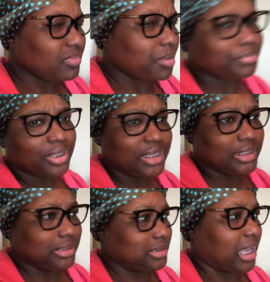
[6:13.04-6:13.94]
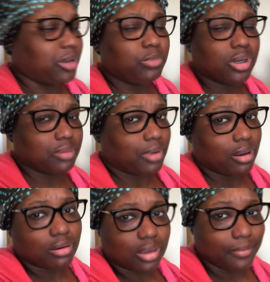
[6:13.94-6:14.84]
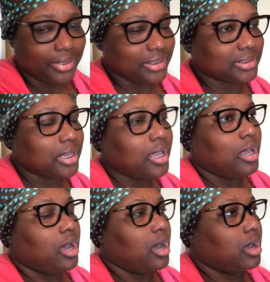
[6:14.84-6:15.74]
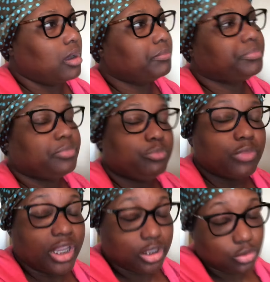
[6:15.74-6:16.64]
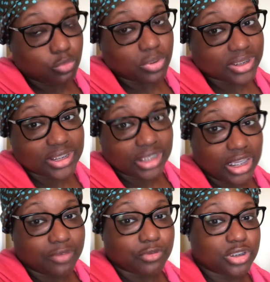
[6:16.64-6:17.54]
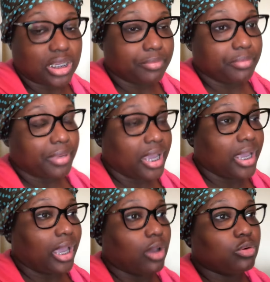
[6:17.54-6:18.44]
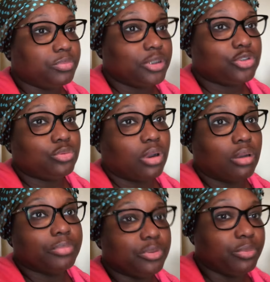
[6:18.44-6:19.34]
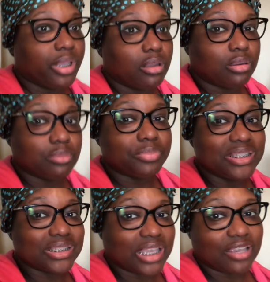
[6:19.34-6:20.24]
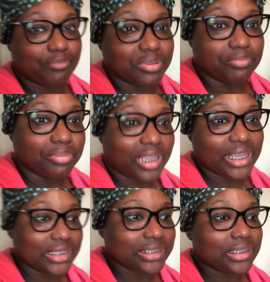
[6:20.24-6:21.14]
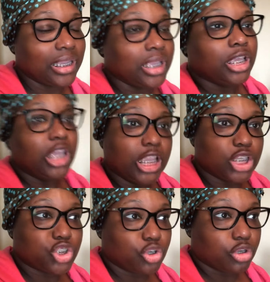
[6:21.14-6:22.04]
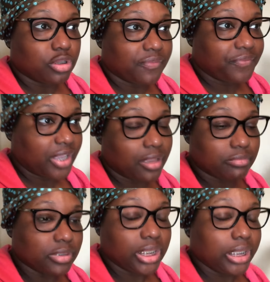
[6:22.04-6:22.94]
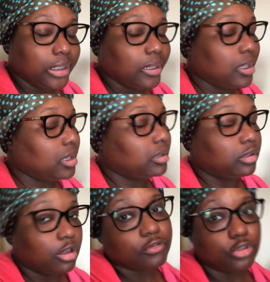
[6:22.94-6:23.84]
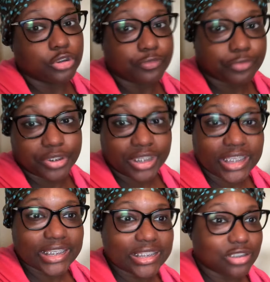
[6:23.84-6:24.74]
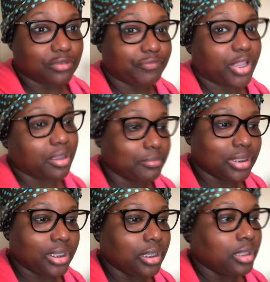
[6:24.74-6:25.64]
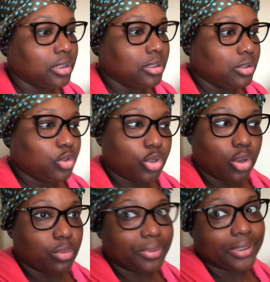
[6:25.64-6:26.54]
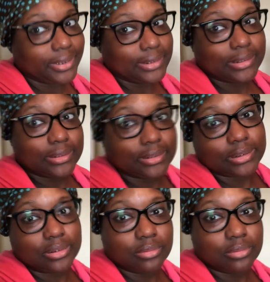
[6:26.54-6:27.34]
please, I welcome all comments. Thank you once again for stopping by. I hope that you all be well, be safe, be blessed. Enjoy your family. Love on your friends, your family, you know, because